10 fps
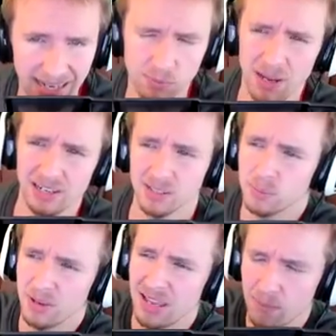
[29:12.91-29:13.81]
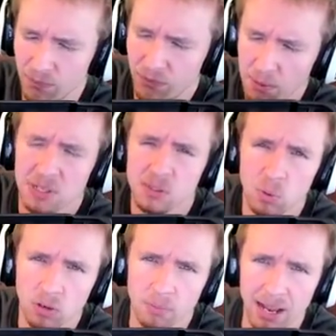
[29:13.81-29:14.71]
as well as in very
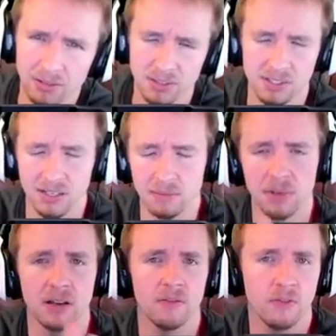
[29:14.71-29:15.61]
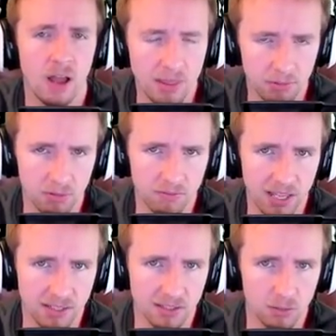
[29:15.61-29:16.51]
small amounts um, uh, for other
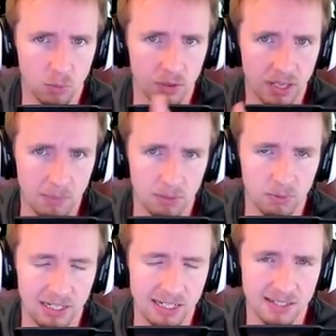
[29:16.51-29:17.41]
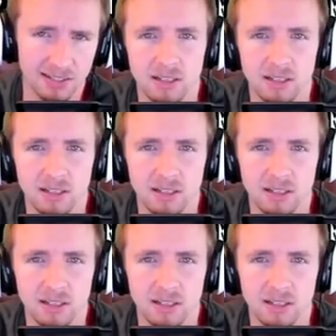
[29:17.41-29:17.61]
events that Wargaming release.